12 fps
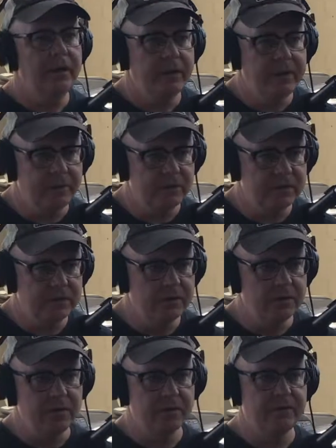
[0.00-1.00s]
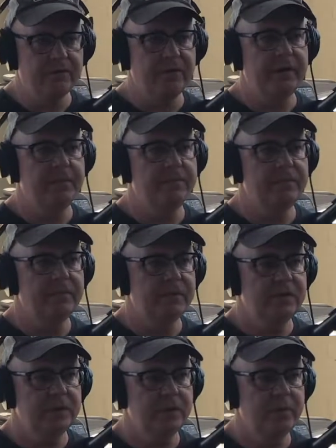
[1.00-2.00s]
that wasn't good enough for them.
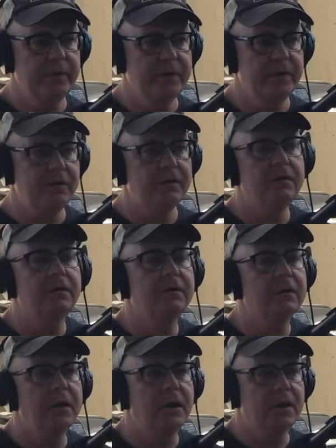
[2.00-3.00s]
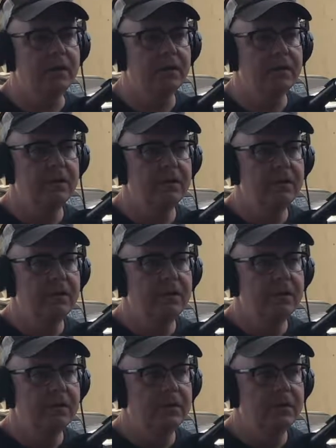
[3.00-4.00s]
So we,
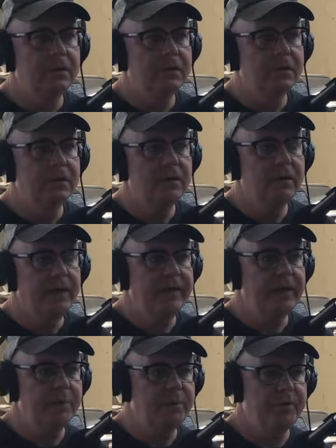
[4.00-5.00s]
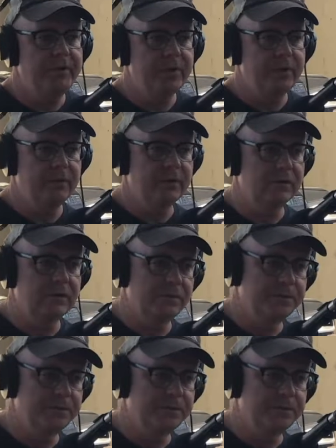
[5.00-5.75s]
at that point, I was